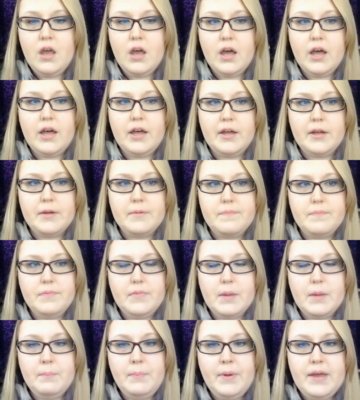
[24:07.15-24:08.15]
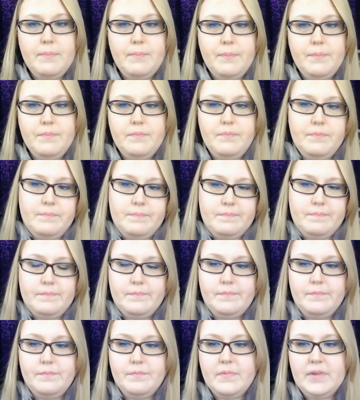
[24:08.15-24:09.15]
Um, but
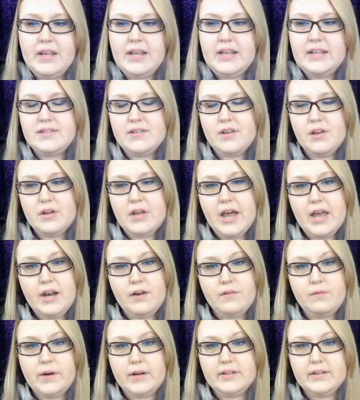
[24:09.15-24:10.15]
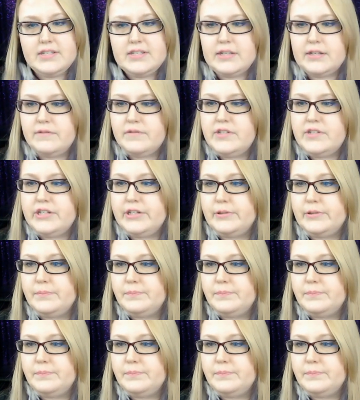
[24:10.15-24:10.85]
it's all kind of relative too.